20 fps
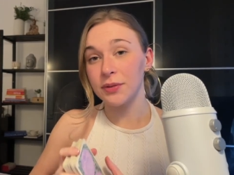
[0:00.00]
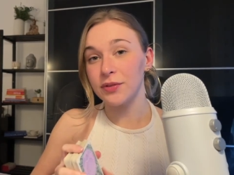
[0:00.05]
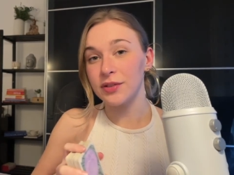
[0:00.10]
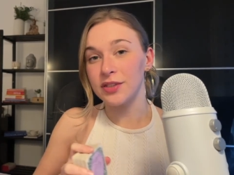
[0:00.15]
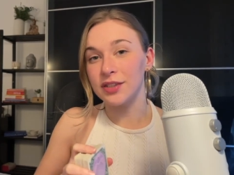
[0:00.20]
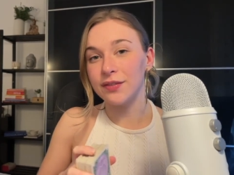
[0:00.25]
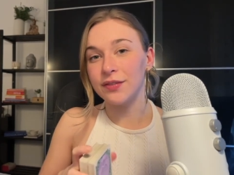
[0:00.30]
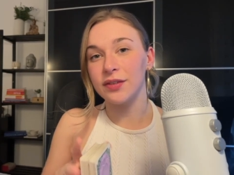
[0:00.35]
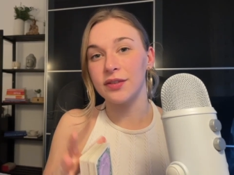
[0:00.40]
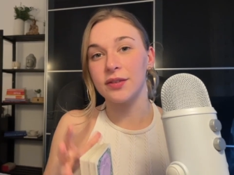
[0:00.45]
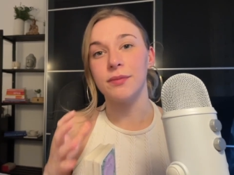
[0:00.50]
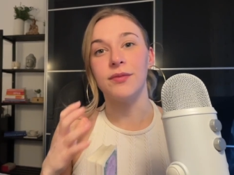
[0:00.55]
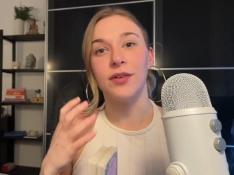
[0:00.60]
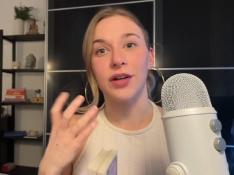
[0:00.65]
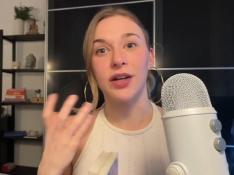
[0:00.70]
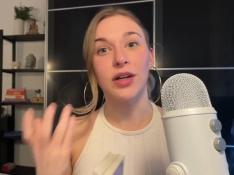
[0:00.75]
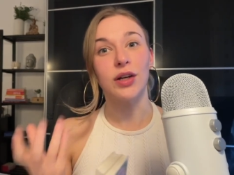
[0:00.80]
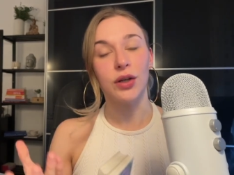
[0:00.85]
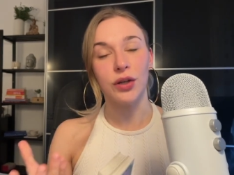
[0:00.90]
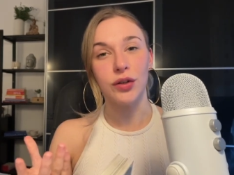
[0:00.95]
receiving some
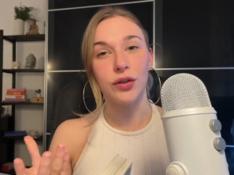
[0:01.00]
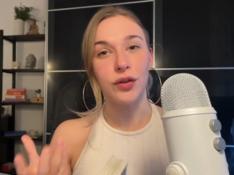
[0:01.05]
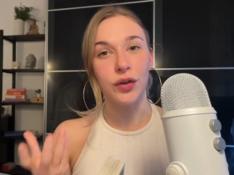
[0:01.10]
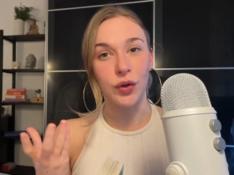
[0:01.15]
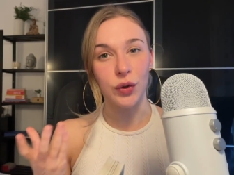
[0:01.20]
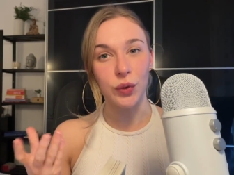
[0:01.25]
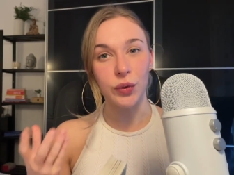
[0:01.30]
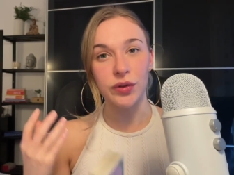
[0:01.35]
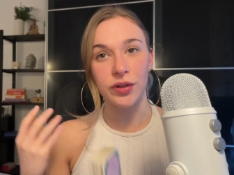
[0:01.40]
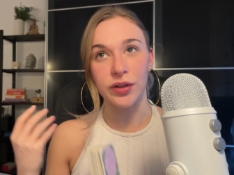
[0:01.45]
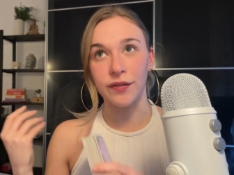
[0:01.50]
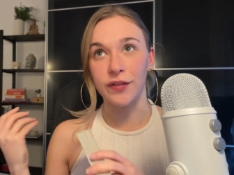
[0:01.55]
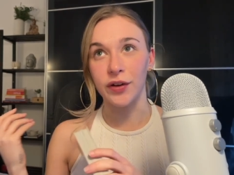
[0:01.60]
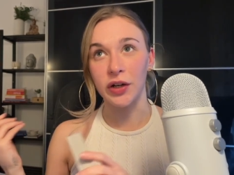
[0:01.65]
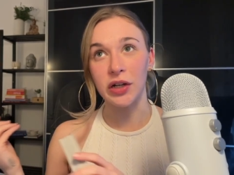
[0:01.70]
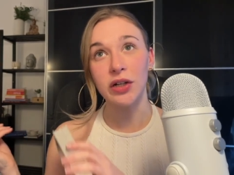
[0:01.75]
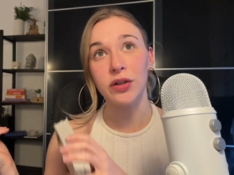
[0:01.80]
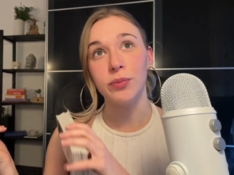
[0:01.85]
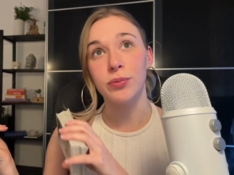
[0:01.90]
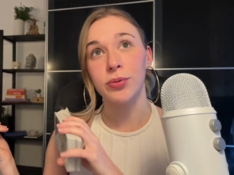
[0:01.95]
very good news and a
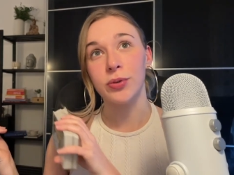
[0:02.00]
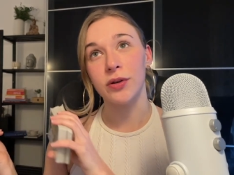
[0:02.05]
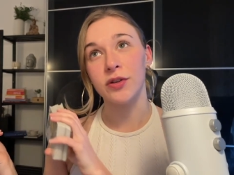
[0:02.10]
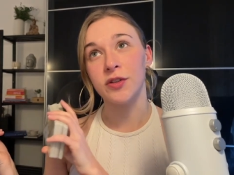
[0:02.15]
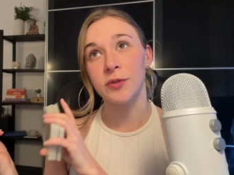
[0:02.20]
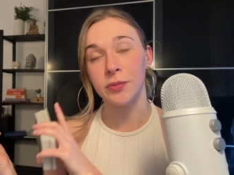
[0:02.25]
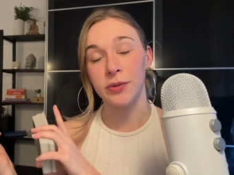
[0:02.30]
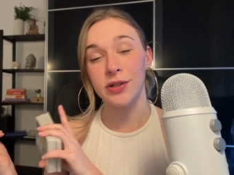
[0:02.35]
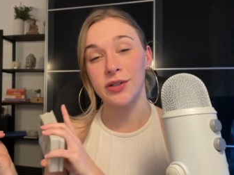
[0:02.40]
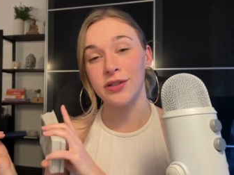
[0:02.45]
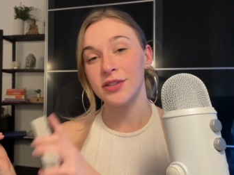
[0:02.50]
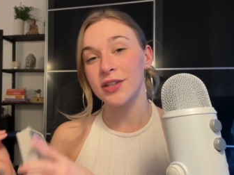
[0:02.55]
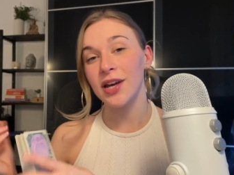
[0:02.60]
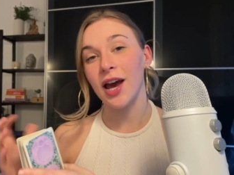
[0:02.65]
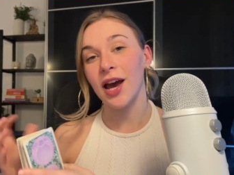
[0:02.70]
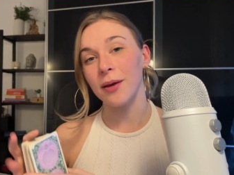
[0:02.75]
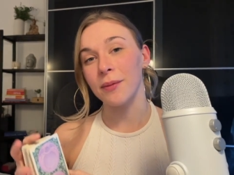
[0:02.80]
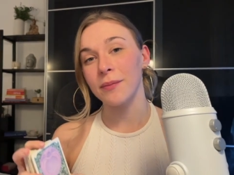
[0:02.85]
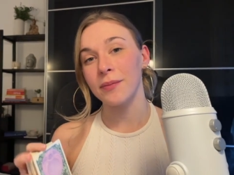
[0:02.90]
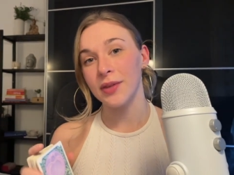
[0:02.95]
very prosperous
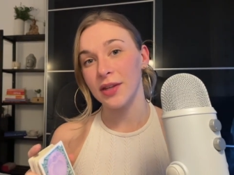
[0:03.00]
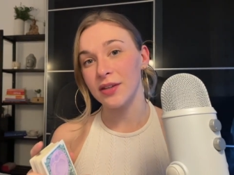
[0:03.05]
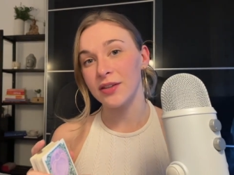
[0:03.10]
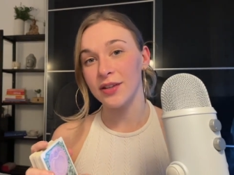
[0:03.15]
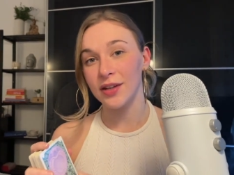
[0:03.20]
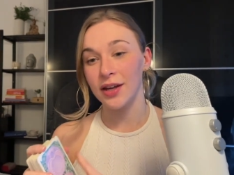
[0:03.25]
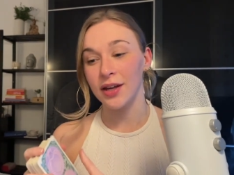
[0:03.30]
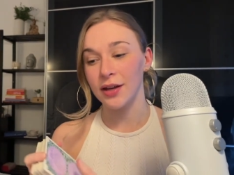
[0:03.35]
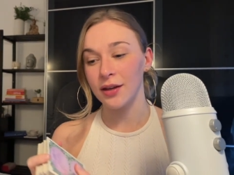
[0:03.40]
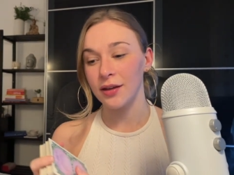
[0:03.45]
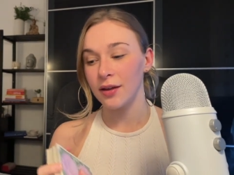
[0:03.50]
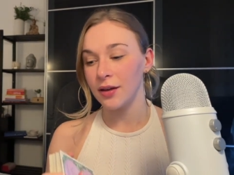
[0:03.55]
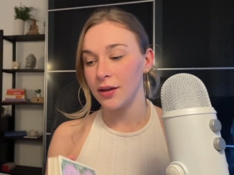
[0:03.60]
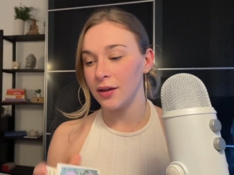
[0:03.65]
time this year.